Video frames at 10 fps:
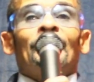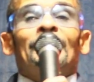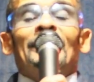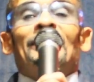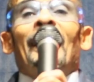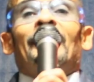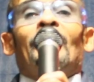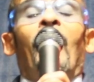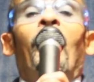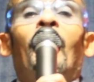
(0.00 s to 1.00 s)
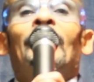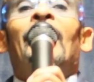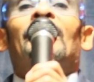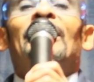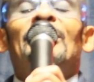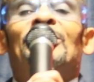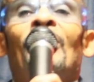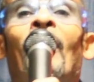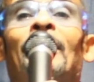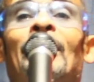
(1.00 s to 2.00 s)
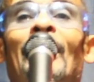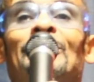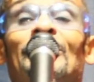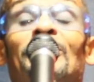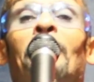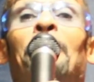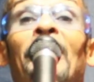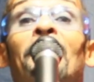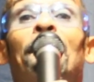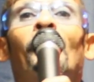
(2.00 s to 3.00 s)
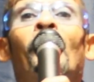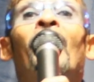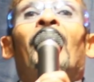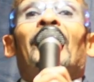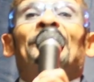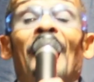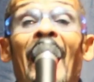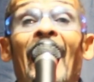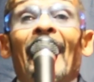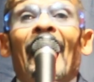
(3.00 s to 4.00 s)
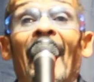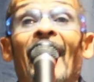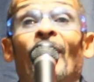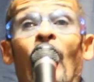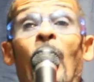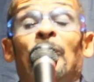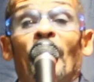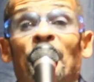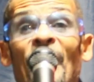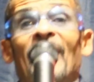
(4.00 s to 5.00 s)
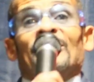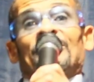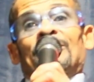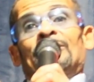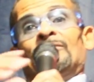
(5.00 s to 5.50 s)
They're taking all these shortcuts until people are dying hand over fist